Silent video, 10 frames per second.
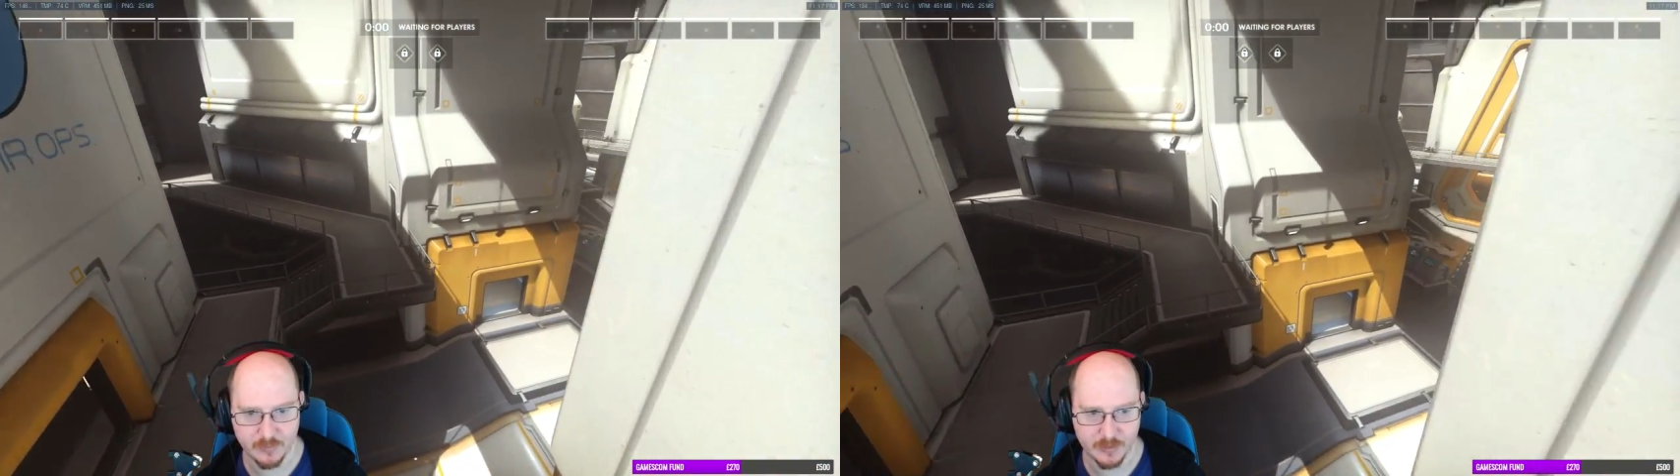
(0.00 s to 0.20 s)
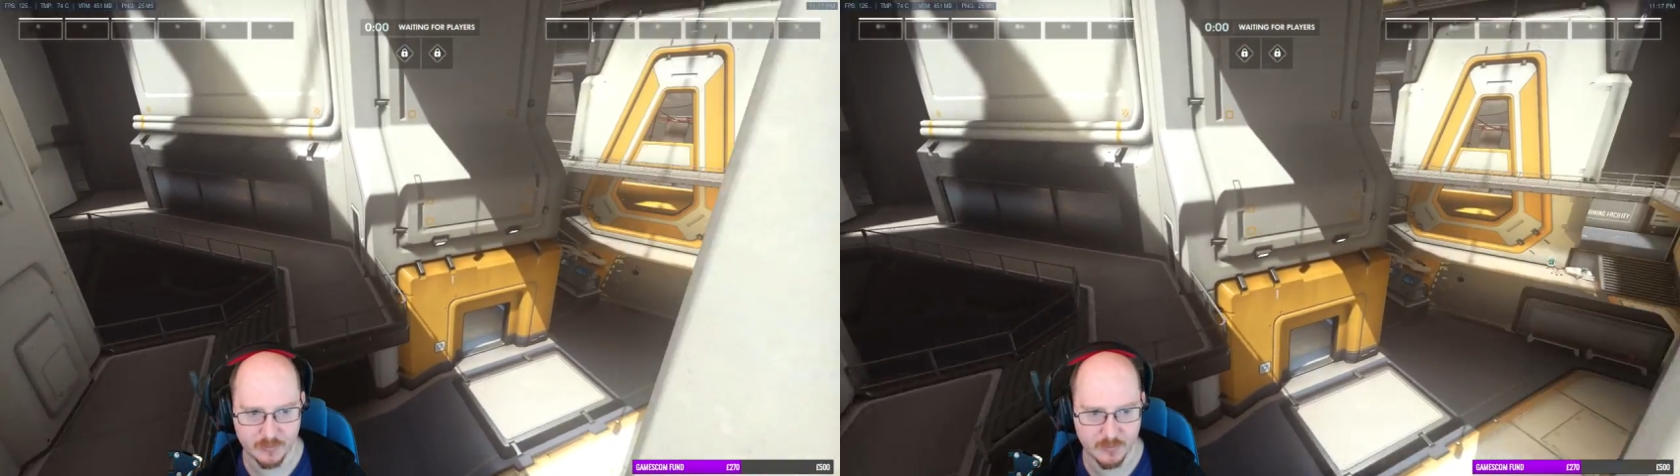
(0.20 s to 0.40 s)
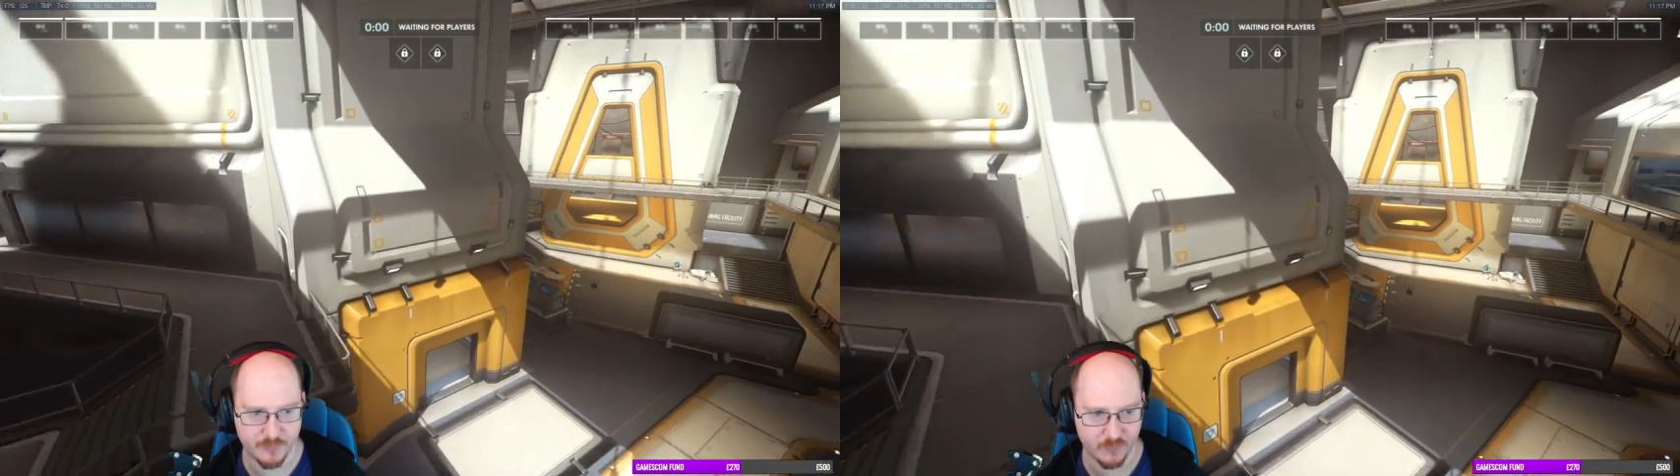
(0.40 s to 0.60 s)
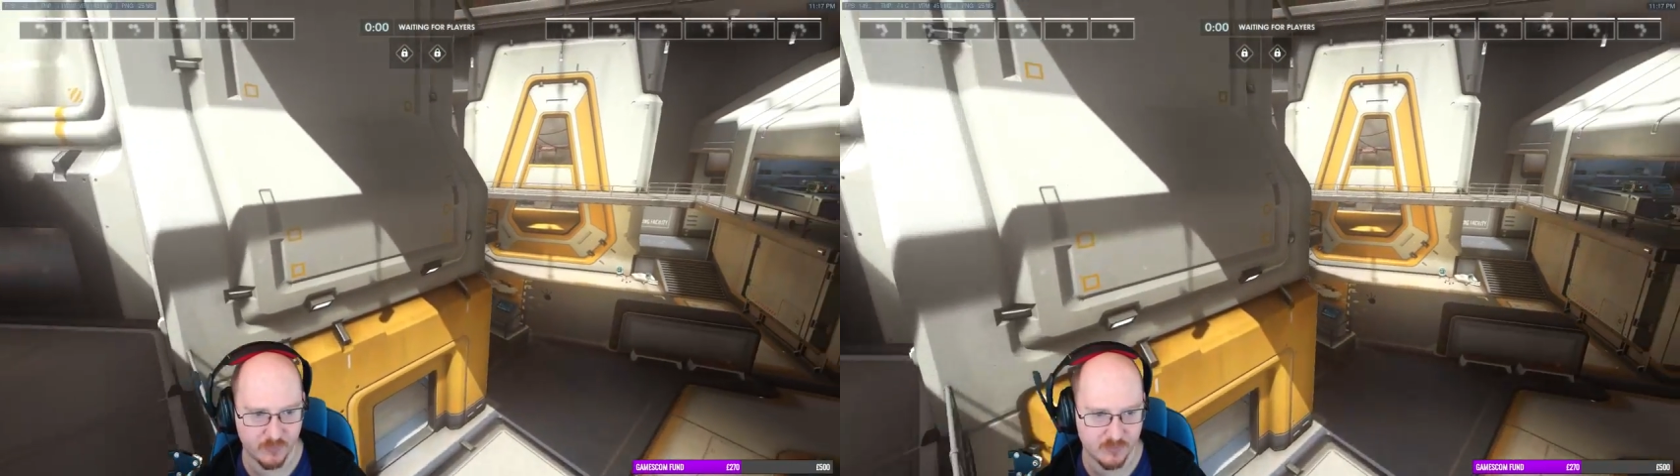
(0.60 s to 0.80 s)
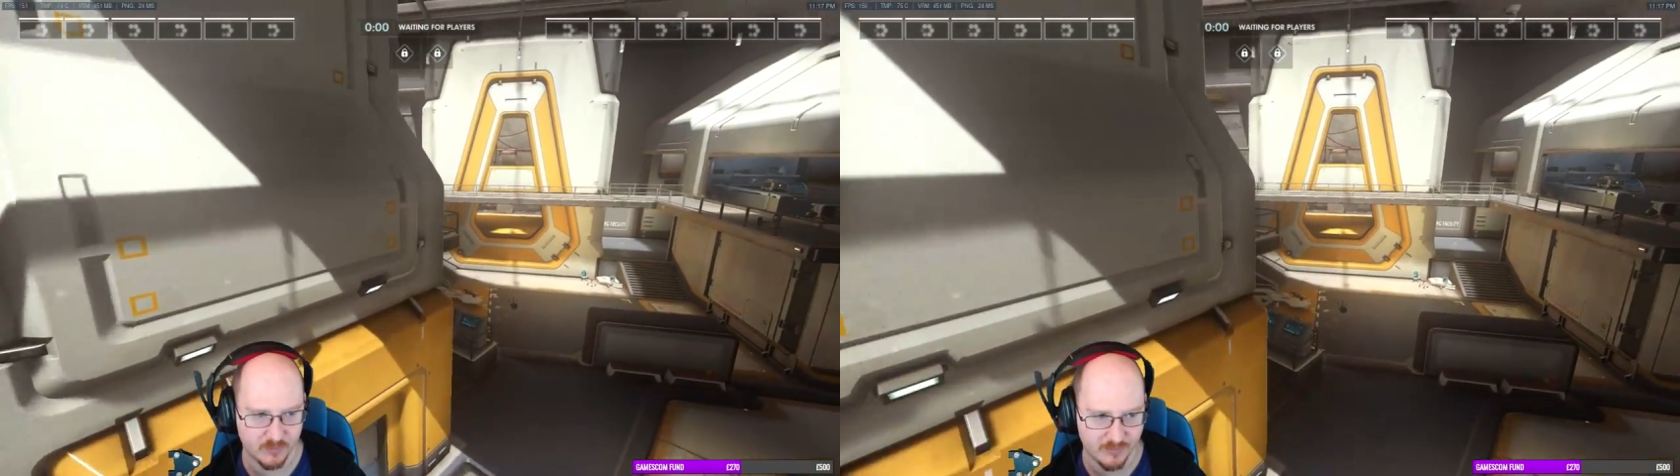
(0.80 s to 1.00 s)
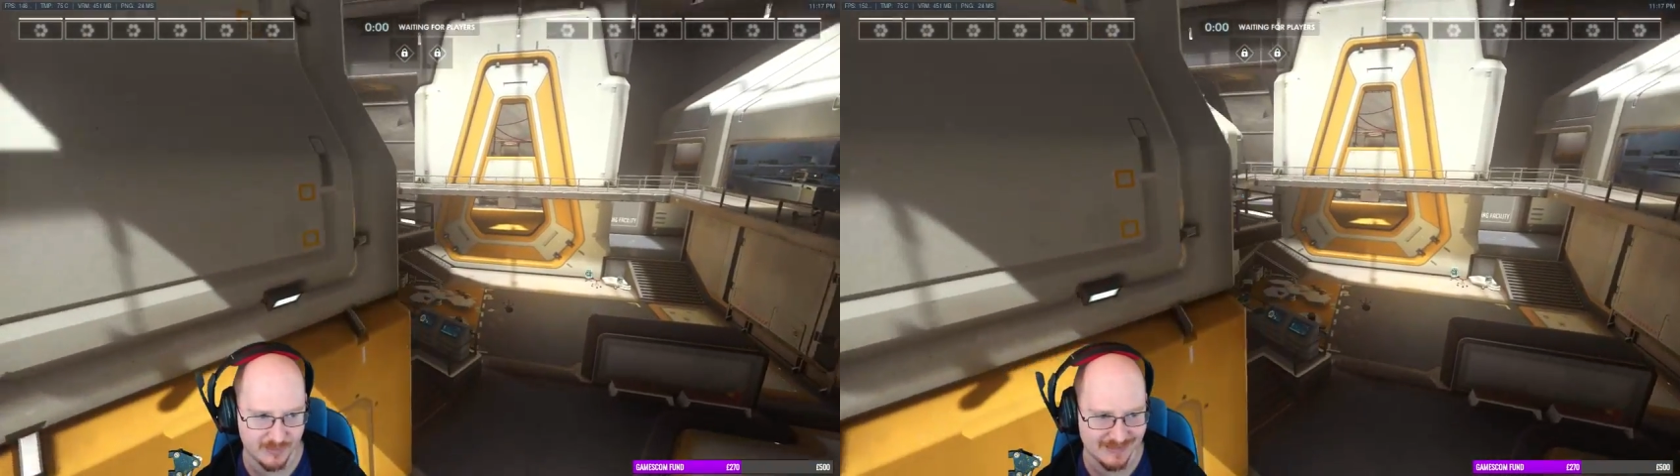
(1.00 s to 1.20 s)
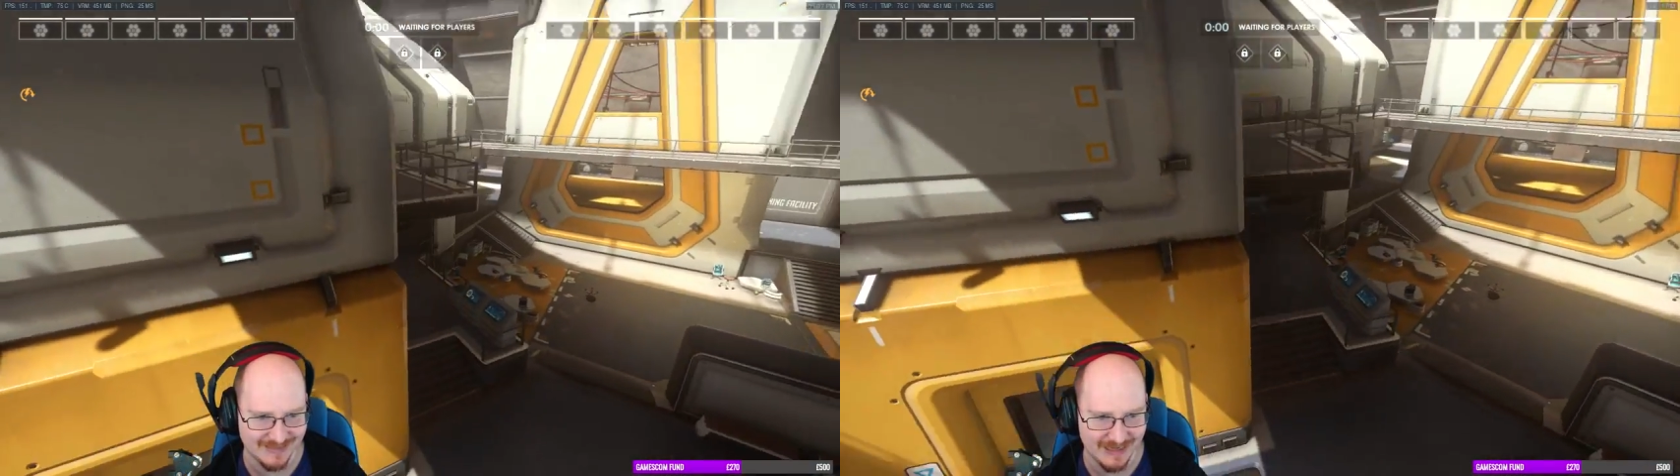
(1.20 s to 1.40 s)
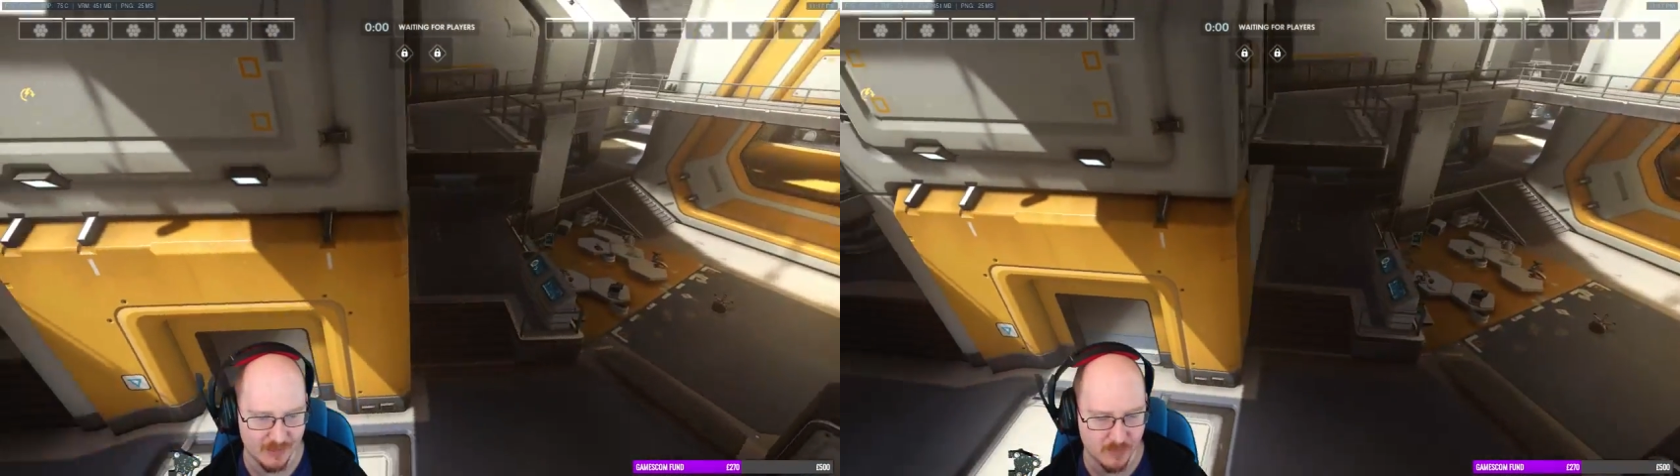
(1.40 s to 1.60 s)
like I said before, is in
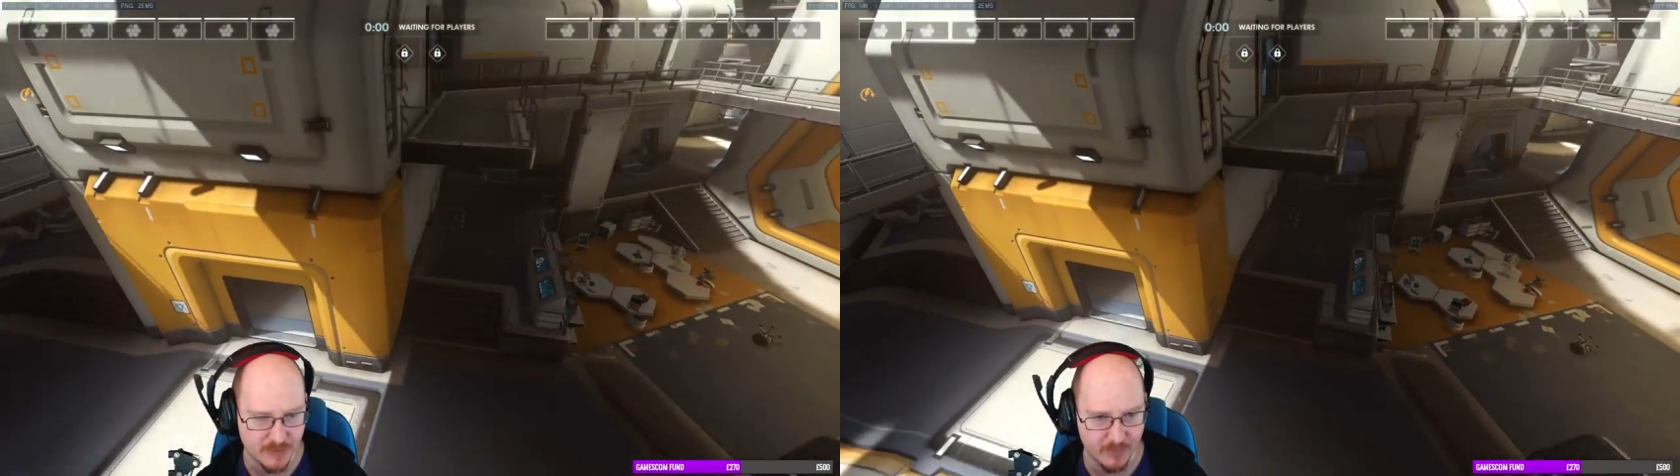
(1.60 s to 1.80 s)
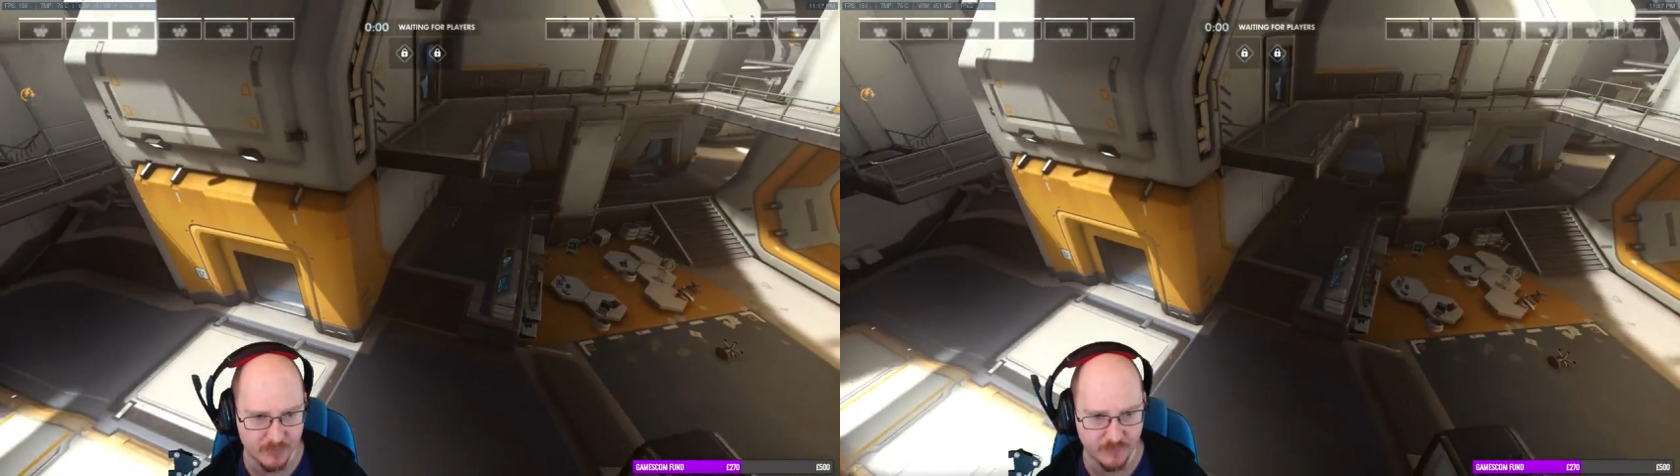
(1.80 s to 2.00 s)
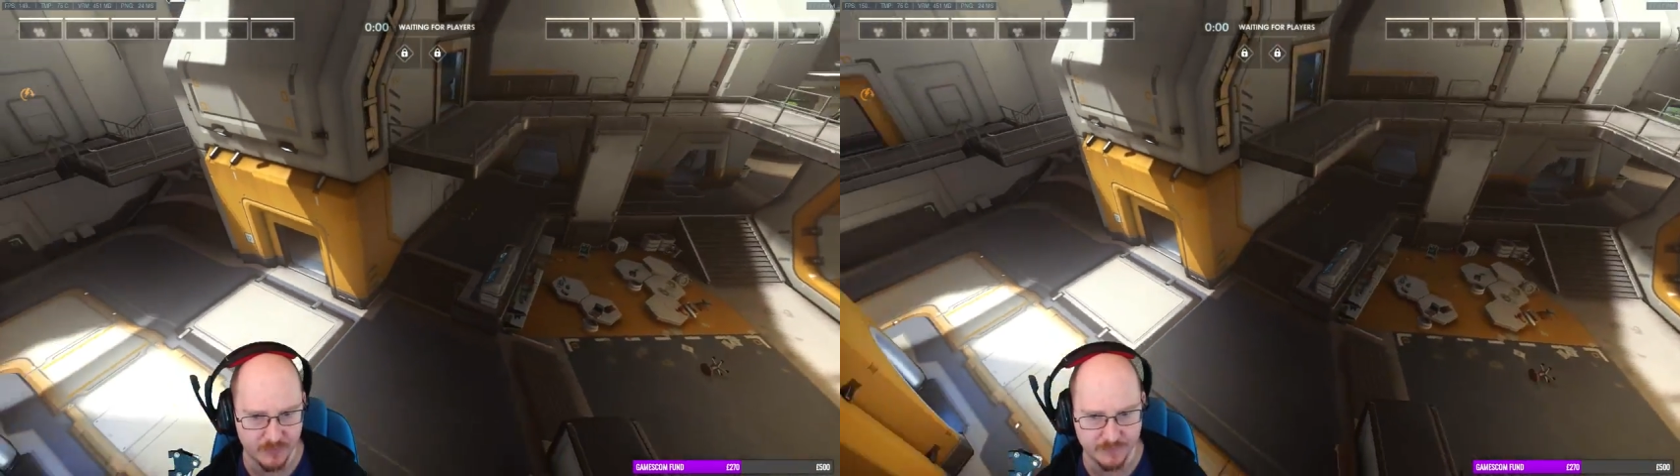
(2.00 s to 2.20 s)
layout terms very,